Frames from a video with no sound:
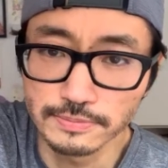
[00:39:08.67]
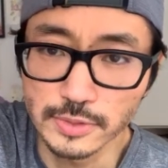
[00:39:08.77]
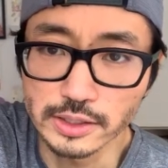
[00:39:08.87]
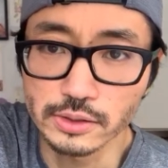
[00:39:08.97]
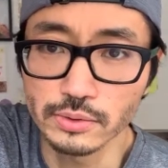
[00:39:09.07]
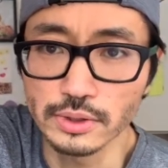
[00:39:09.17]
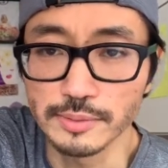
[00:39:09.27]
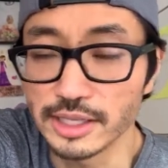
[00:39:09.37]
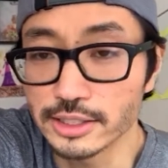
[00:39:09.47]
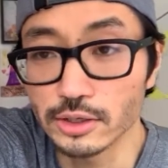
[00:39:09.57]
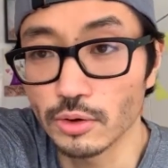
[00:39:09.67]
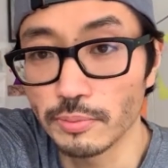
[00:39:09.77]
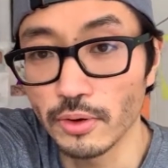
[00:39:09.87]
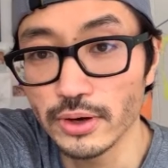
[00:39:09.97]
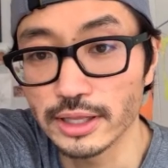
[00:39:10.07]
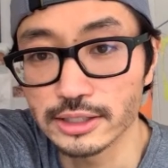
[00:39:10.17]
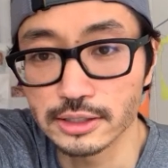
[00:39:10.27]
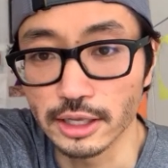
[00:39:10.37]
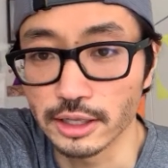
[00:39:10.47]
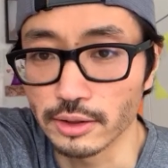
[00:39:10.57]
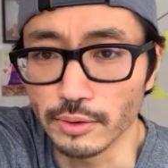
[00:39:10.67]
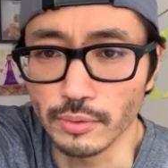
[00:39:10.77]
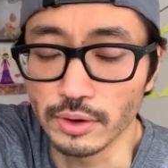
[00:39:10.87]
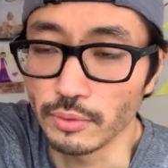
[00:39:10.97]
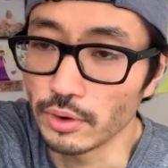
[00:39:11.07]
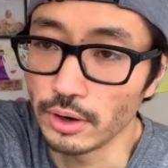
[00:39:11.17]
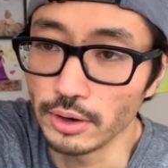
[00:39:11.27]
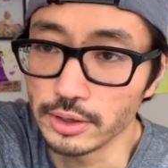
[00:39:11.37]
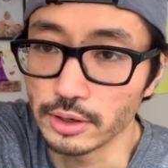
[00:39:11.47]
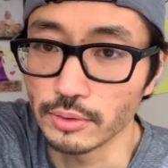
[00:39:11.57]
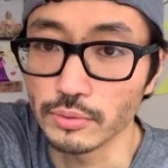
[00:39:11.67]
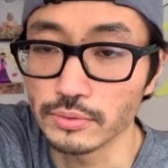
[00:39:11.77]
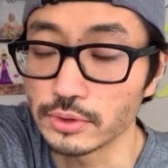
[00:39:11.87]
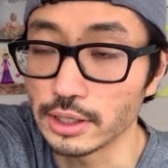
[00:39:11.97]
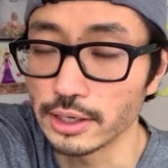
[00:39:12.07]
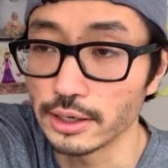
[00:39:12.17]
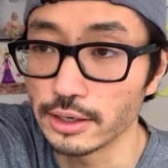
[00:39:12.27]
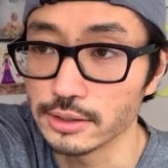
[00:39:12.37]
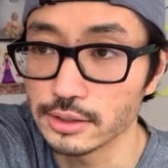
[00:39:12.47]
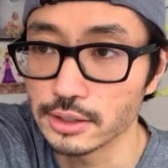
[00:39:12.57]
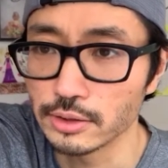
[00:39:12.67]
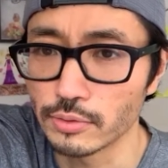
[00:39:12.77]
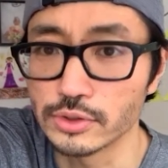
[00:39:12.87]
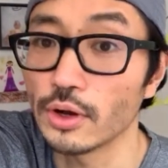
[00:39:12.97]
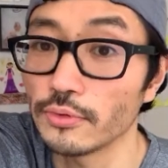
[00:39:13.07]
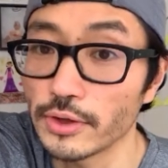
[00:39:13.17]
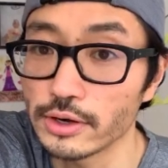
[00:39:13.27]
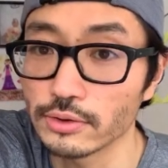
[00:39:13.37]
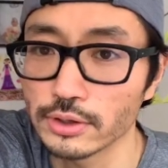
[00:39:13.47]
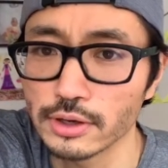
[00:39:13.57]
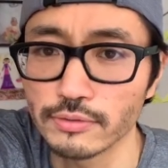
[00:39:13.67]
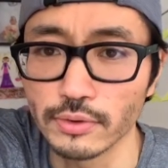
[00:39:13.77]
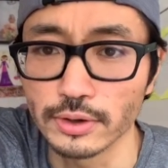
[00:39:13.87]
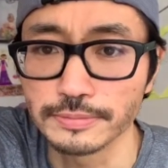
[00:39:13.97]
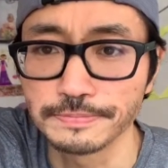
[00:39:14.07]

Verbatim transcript: That's cool. I mean, that's the whole point. That's like what we're, you know, the result that you're looking for,